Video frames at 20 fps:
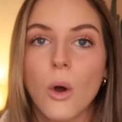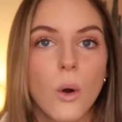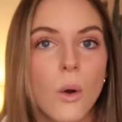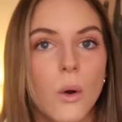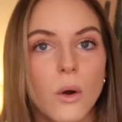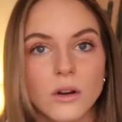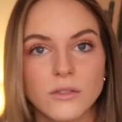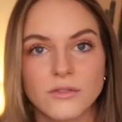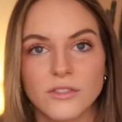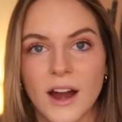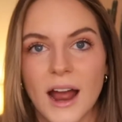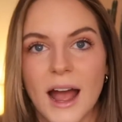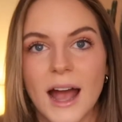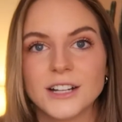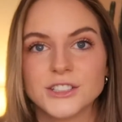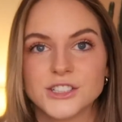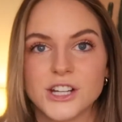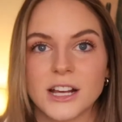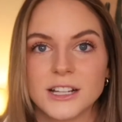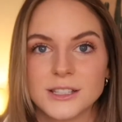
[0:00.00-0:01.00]
Or for
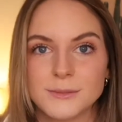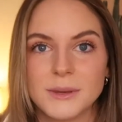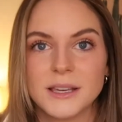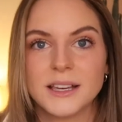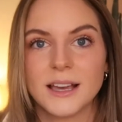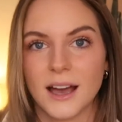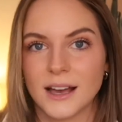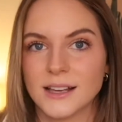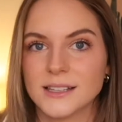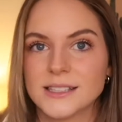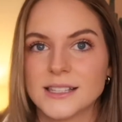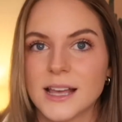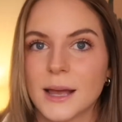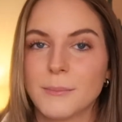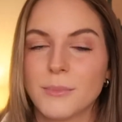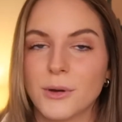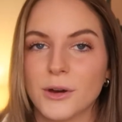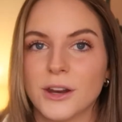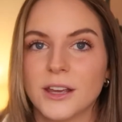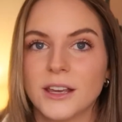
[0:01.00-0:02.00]
hashtags, because I'm
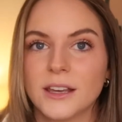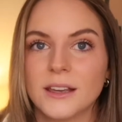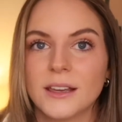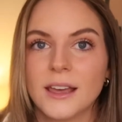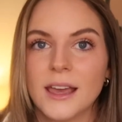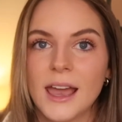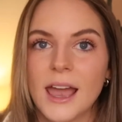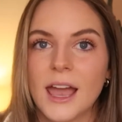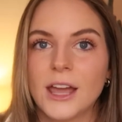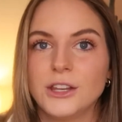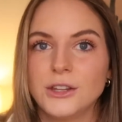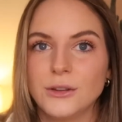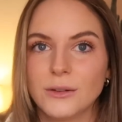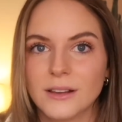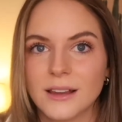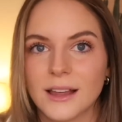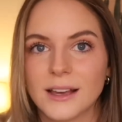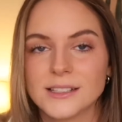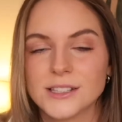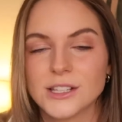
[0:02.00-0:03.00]
putting and
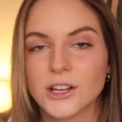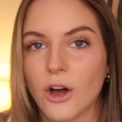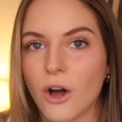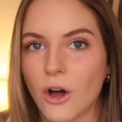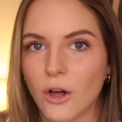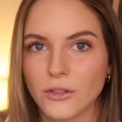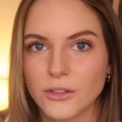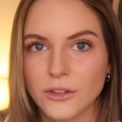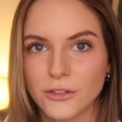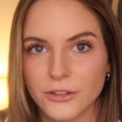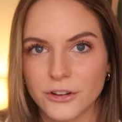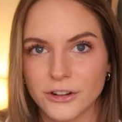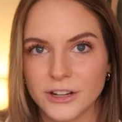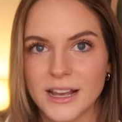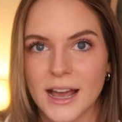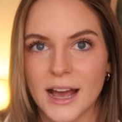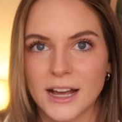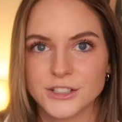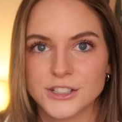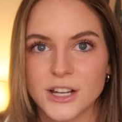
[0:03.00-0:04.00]
utilizing all the 30
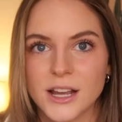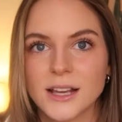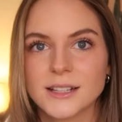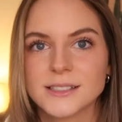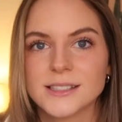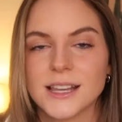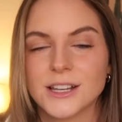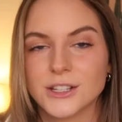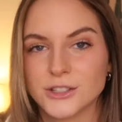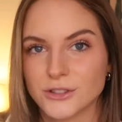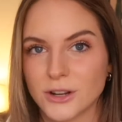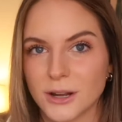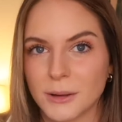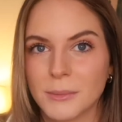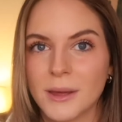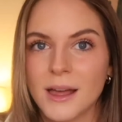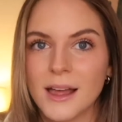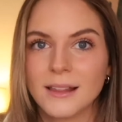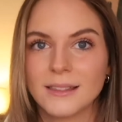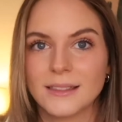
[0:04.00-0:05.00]
hashtags that
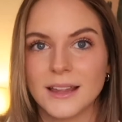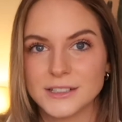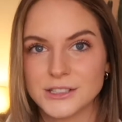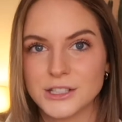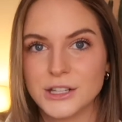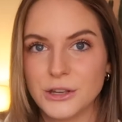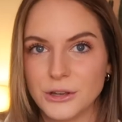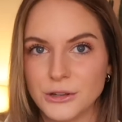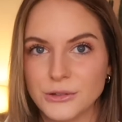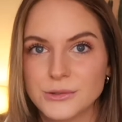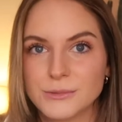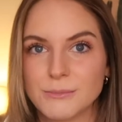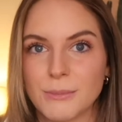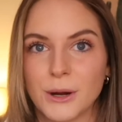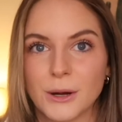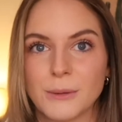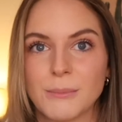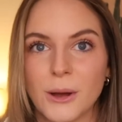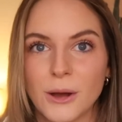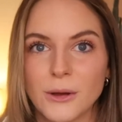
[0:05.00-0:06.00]
Instagram lets you use
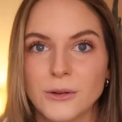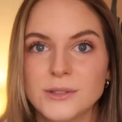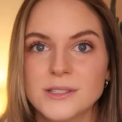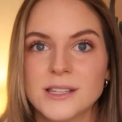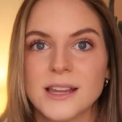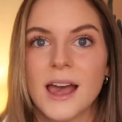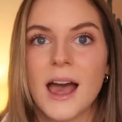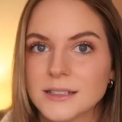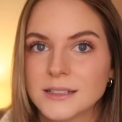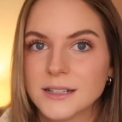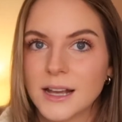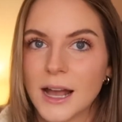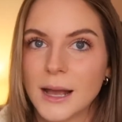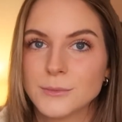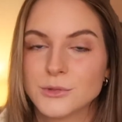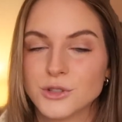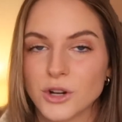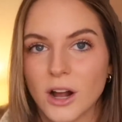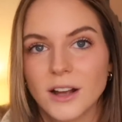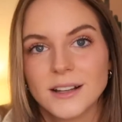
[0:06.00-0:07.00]
per post,
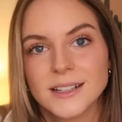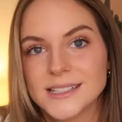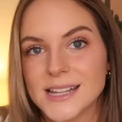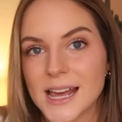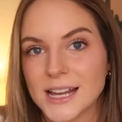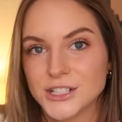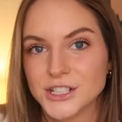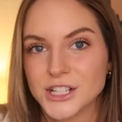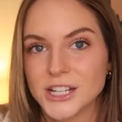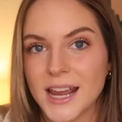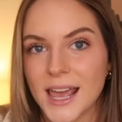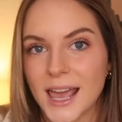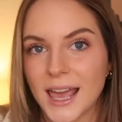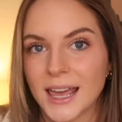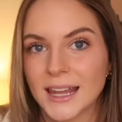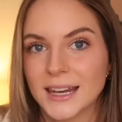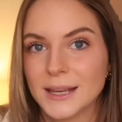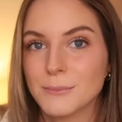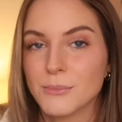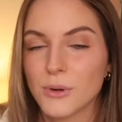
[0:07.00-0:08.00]
I'm drawing attention
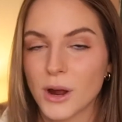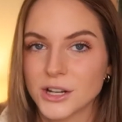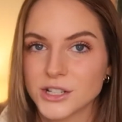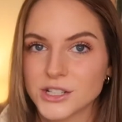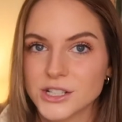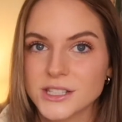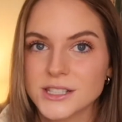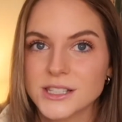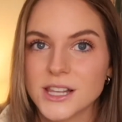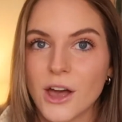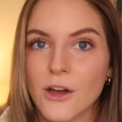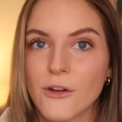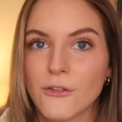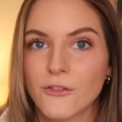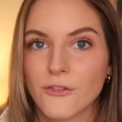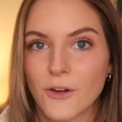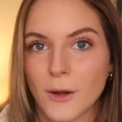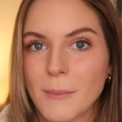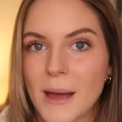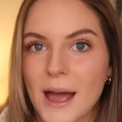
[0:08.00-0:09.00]
and impressions
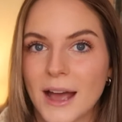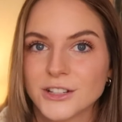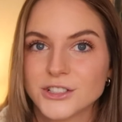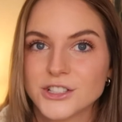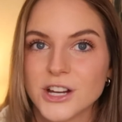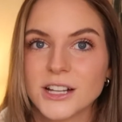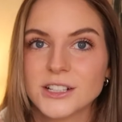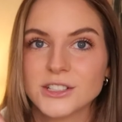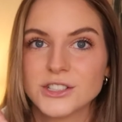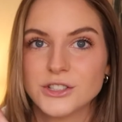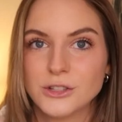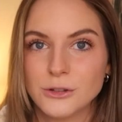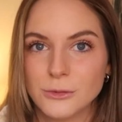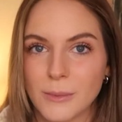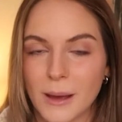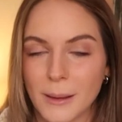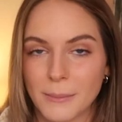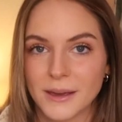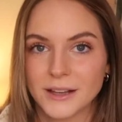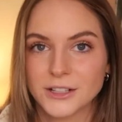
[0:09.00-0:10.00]
from hashtags to
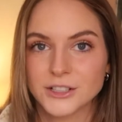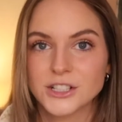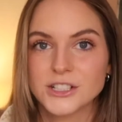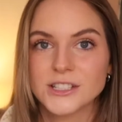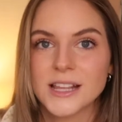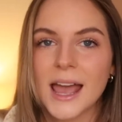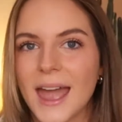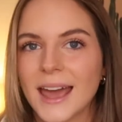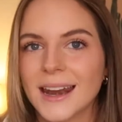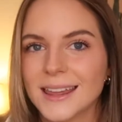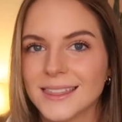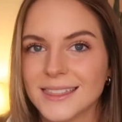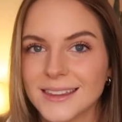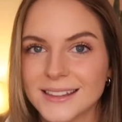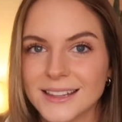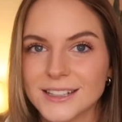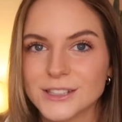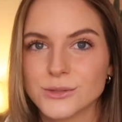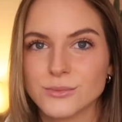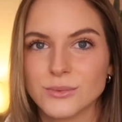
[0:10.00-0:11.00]
my pictures, and I think
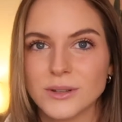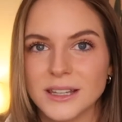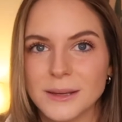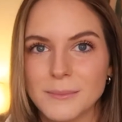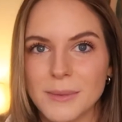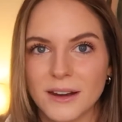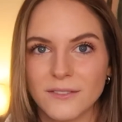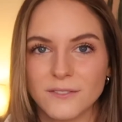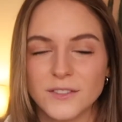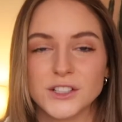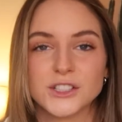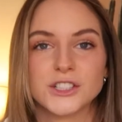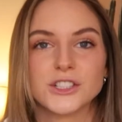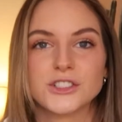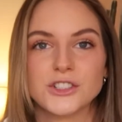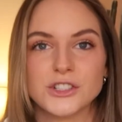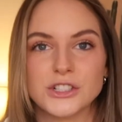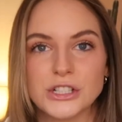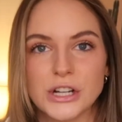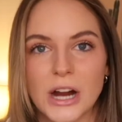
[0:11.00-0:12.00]
that's really beneficial
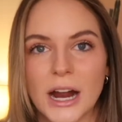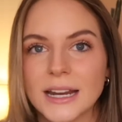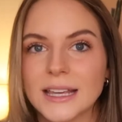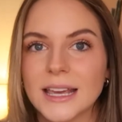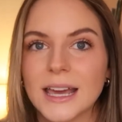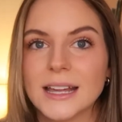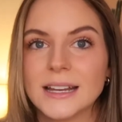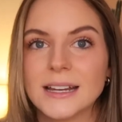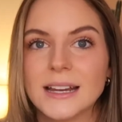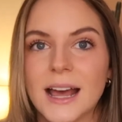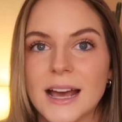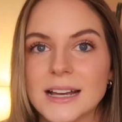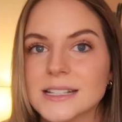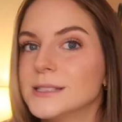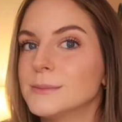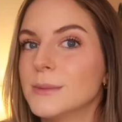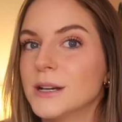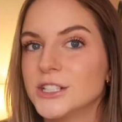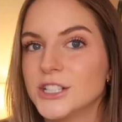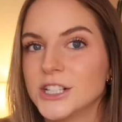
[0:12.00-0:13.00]
to try to get
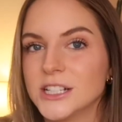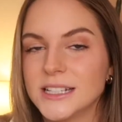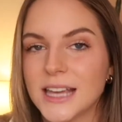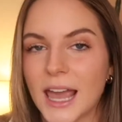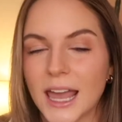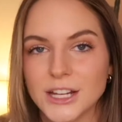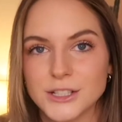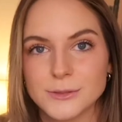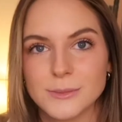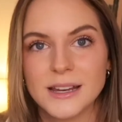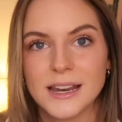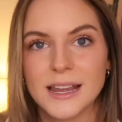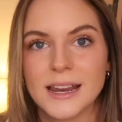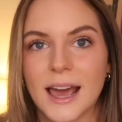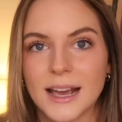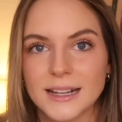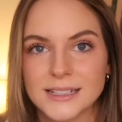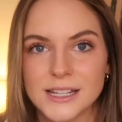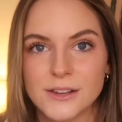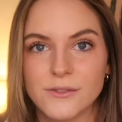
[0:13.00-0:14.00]
as much engagement and
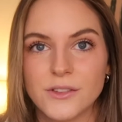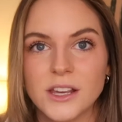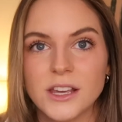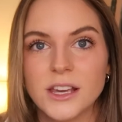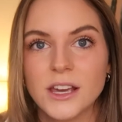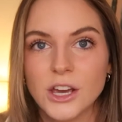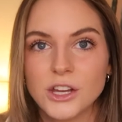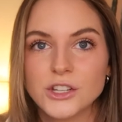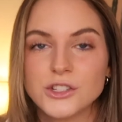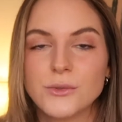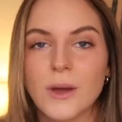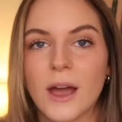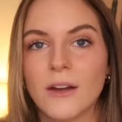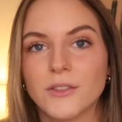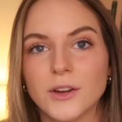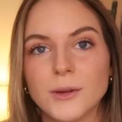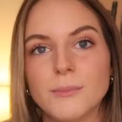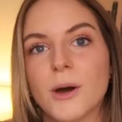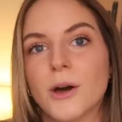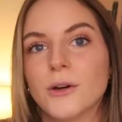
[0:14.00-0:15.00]
activity to
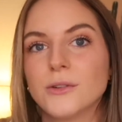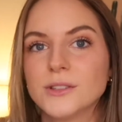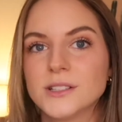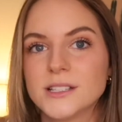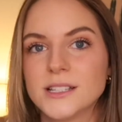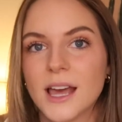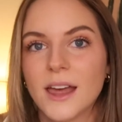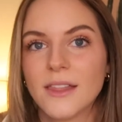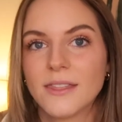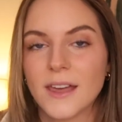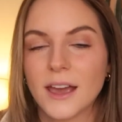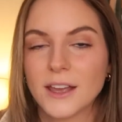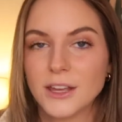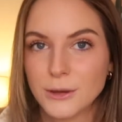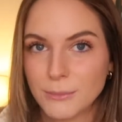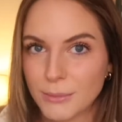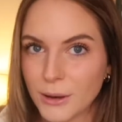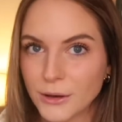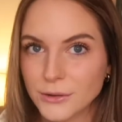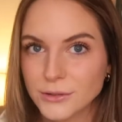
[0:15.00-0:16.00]
every post that
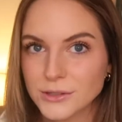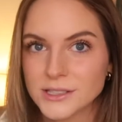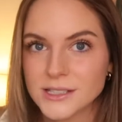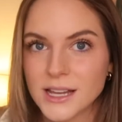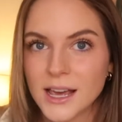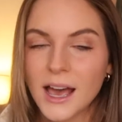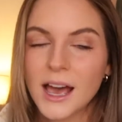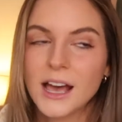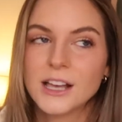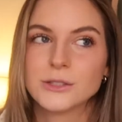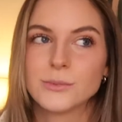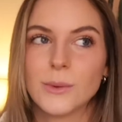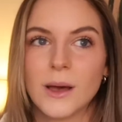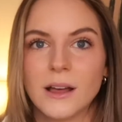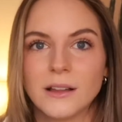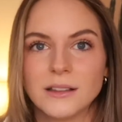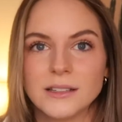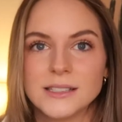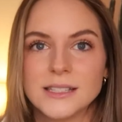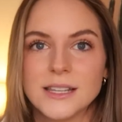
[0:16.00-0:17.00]
you post, as
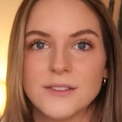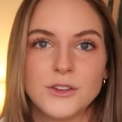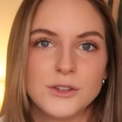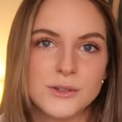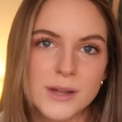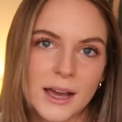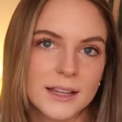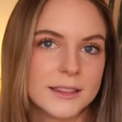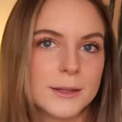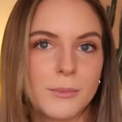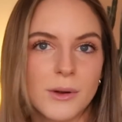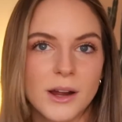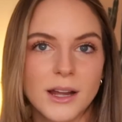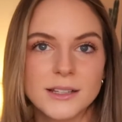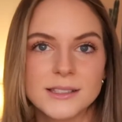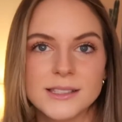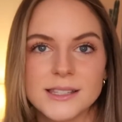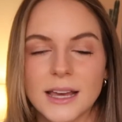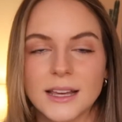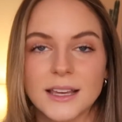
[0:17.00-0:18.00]
well as if you tag the
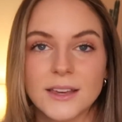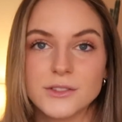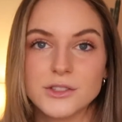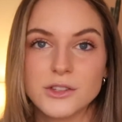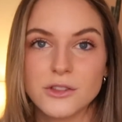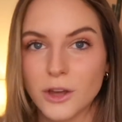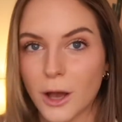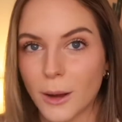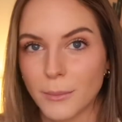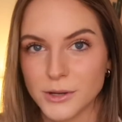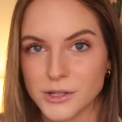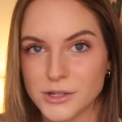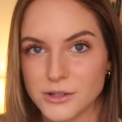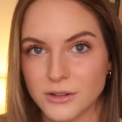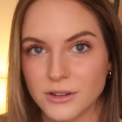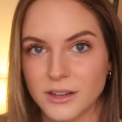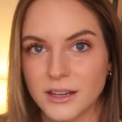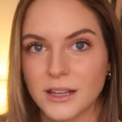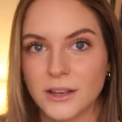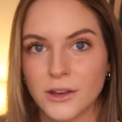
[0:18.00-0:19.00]
brands, that gives you the
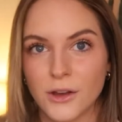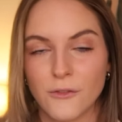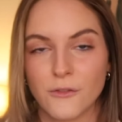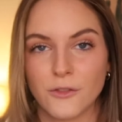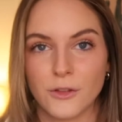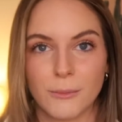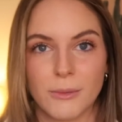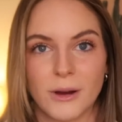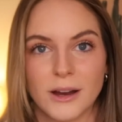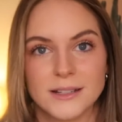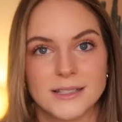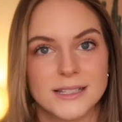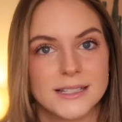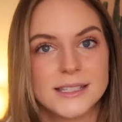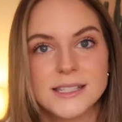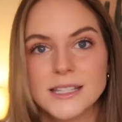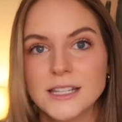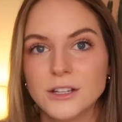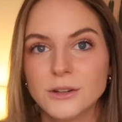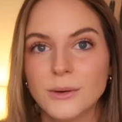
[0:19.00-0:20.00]
opportunity for the brand to
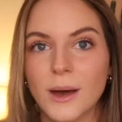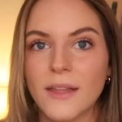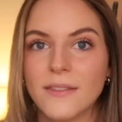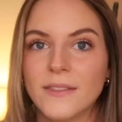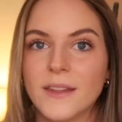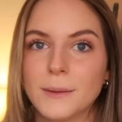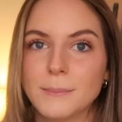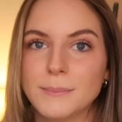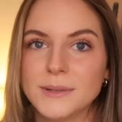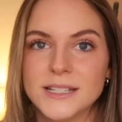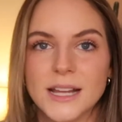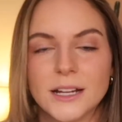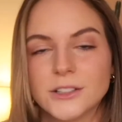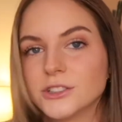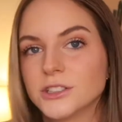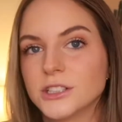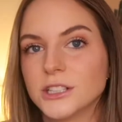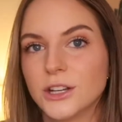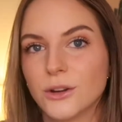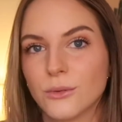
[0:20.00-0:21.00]
see you and then
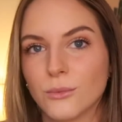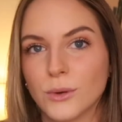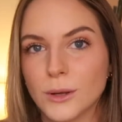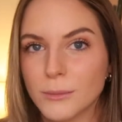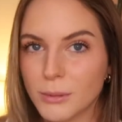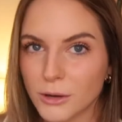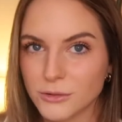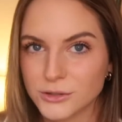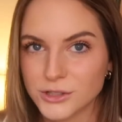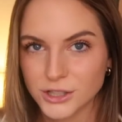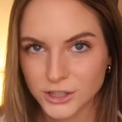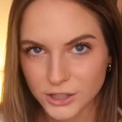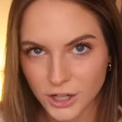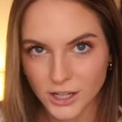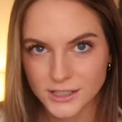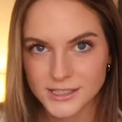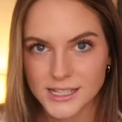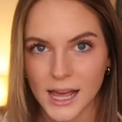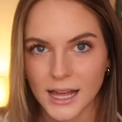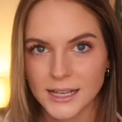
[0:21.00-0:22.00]
potentially repost your
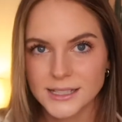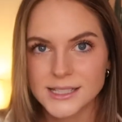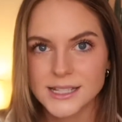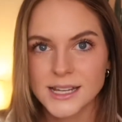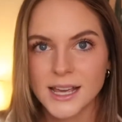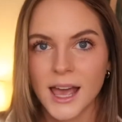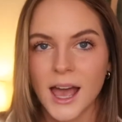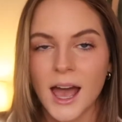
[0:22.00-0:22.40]
content.